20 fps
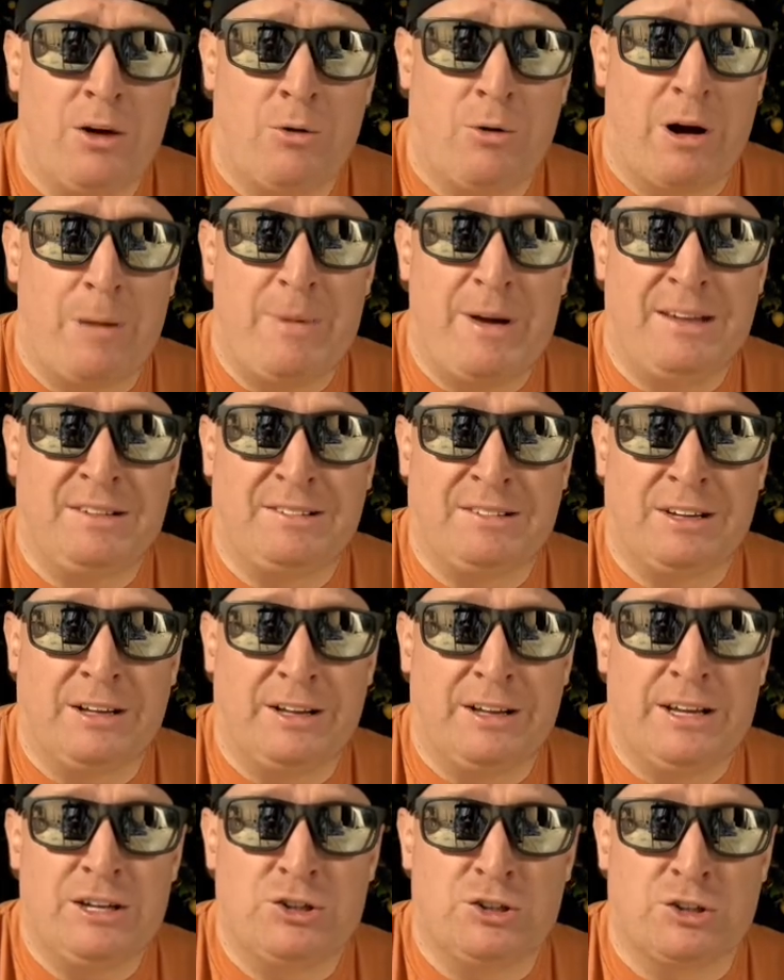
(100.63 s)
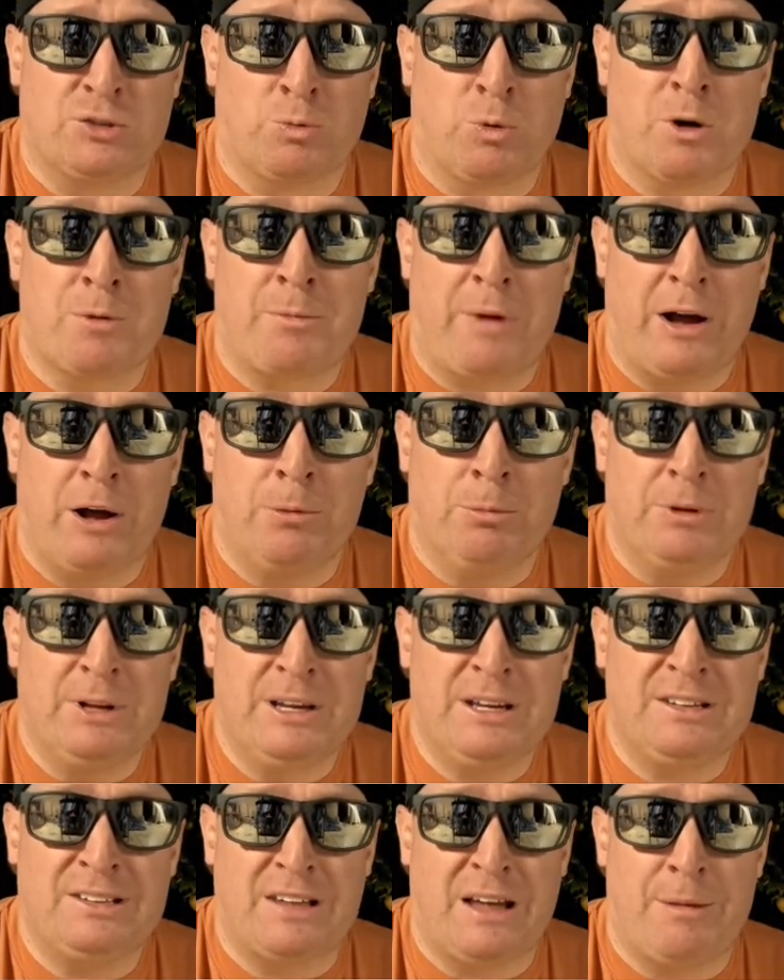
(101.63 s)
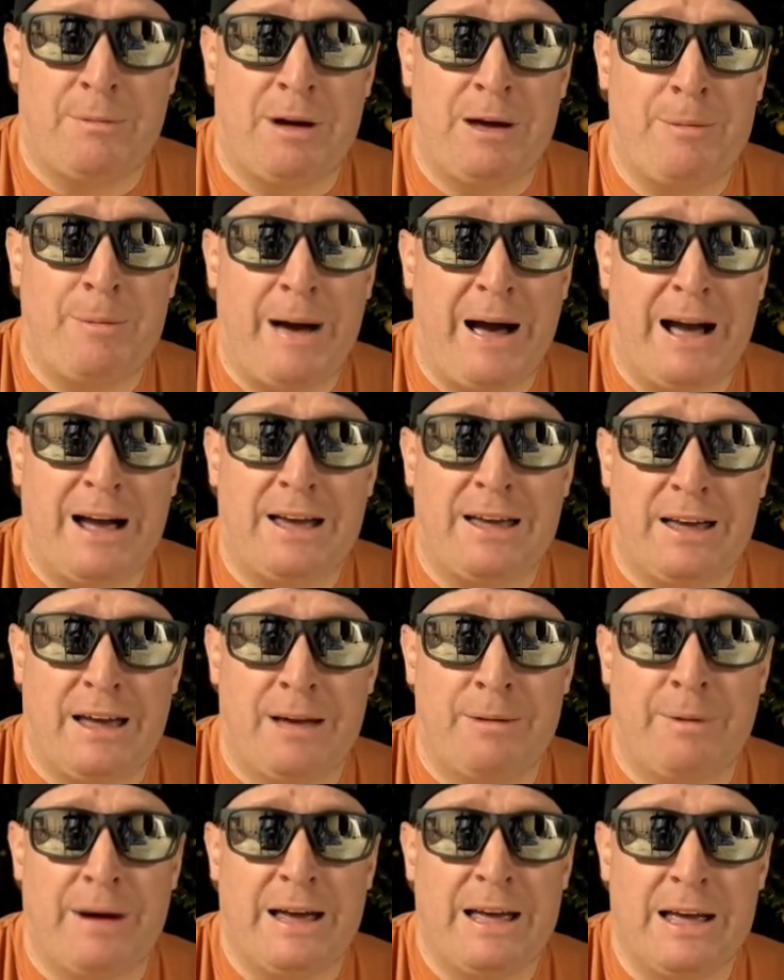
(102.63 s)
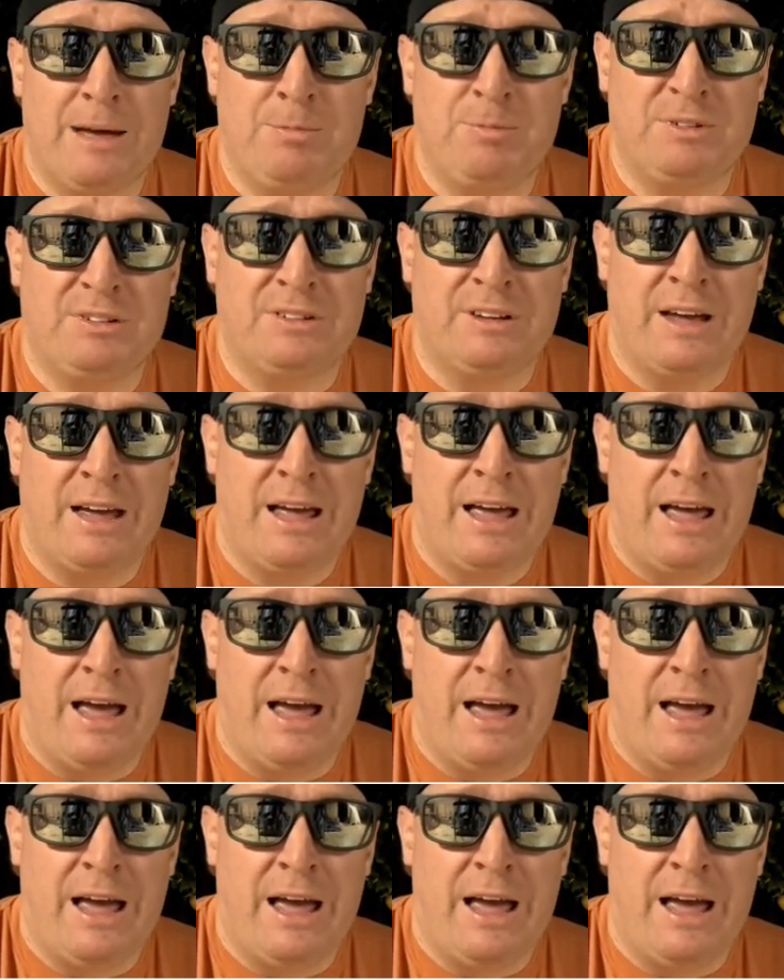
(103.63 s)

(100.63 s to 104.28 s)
where I basically just work my obliques and my back and my hips,